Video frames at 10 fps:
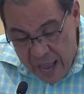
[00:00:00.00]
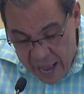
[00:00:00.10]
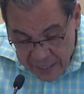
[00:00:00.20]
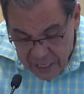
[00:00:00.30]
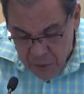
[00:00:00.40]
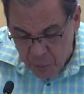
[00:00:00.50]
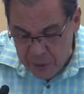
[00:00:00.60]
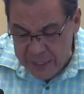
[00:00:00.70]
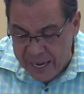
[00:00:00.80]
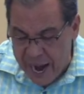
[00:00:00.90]
at this
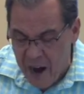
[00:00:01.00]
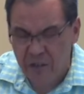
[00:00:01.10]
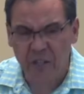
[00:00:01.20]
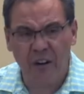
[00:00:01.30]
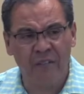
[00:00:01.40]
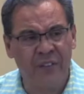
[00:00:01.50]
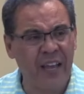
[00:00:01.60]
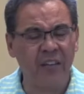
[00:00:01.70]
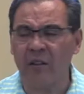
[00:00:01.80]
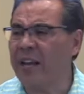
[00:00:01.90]
point, the character of
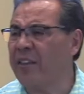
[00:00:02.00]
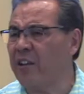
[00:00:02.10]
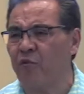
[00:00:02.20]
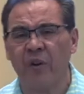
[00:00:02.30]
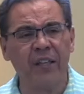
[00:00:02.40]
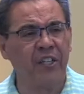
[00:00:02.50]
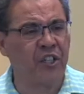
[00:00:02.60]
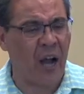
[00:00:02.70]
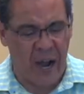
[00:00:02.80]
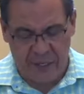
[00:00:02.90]
Daniel, I think, really
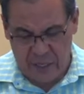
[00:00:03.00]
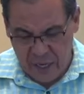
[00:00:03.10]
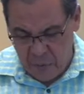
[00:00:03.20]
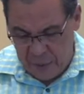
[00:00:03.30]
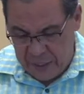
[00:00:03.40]
shines. Look at